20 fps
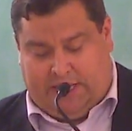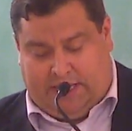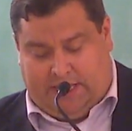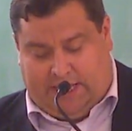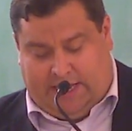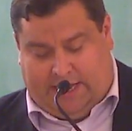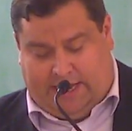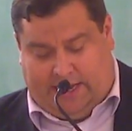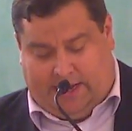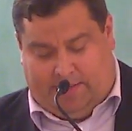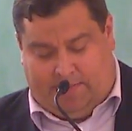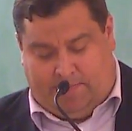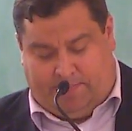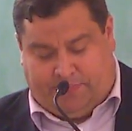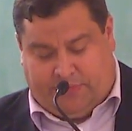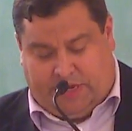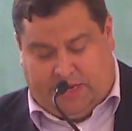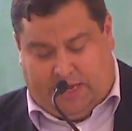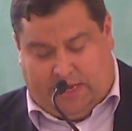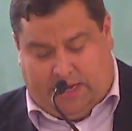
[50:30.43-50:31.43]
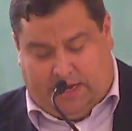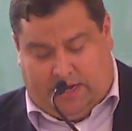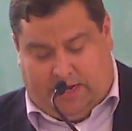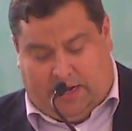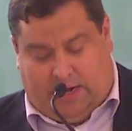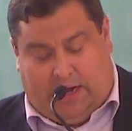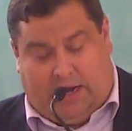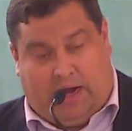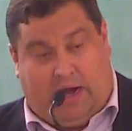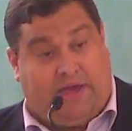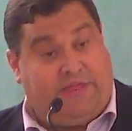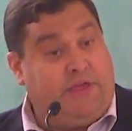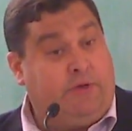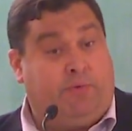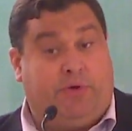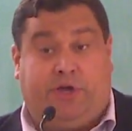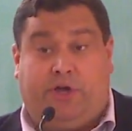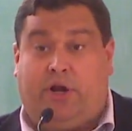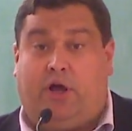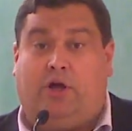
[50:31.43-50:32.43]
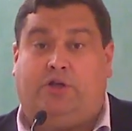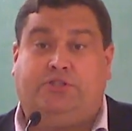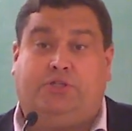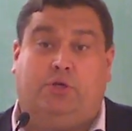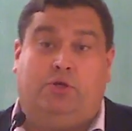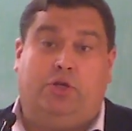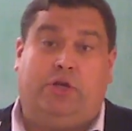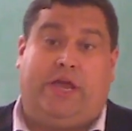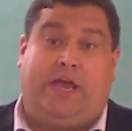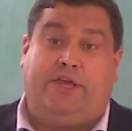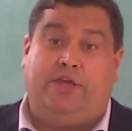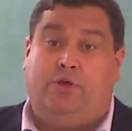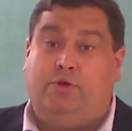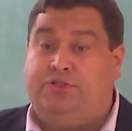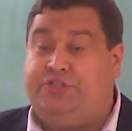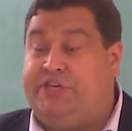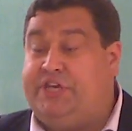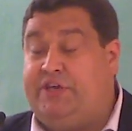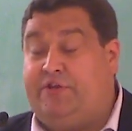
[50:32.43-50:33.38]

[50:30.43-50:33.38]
I think we could also look at using